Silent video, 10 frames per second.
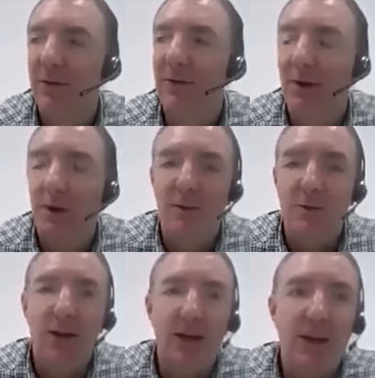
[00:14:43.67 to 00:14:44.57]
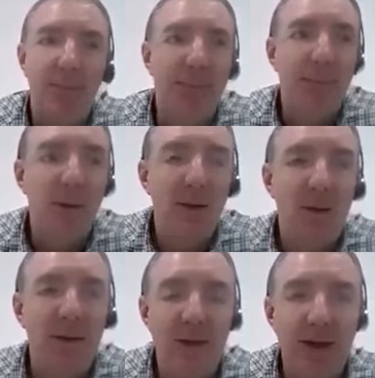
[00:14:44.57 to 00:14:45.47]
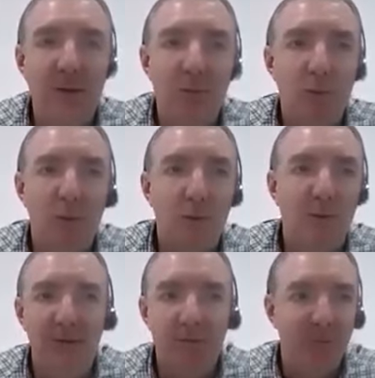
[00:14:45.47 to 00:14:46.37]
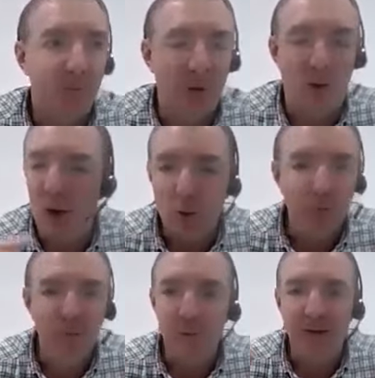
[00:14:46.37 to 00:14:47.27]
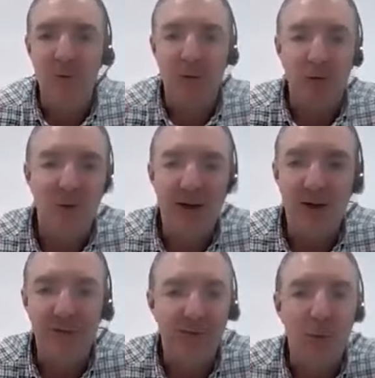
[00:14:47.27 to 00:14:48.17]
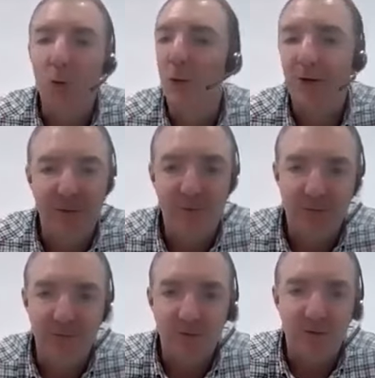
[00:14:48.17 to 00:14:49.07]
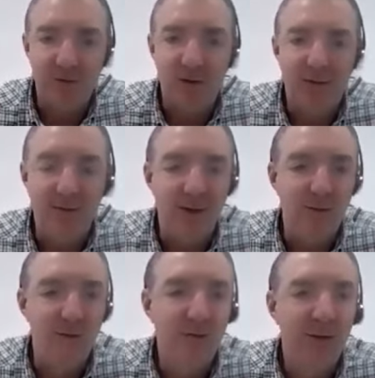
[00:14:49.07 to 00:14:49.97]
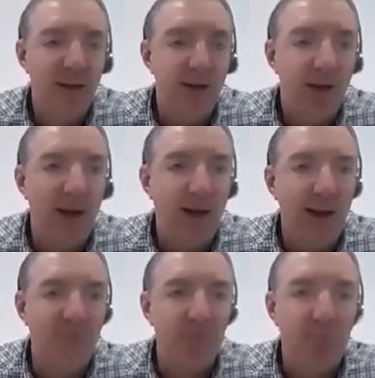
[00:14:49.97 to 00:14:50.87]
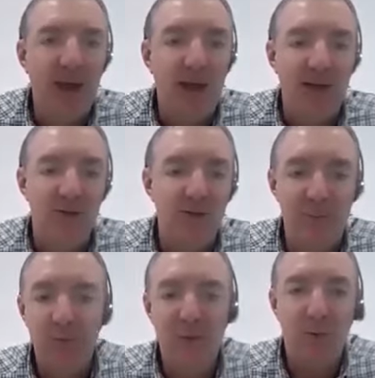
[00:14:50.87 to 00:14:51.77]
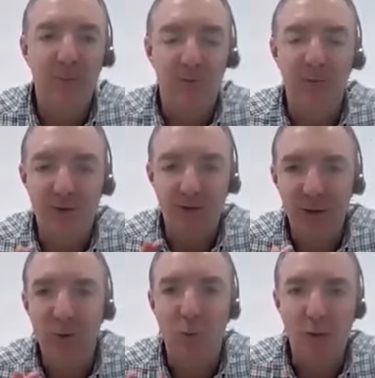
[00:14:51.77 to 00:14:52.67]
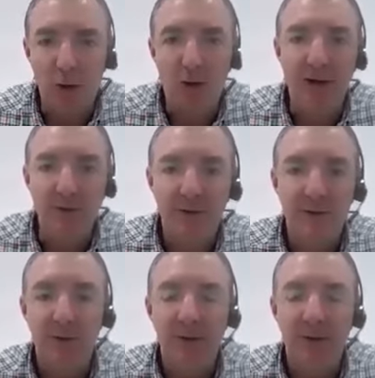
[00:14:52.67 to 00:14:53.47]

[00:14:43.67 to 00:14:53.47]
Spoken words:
So they've got a whole suite of contracts for all different scenarios. And sometimes a funder will guide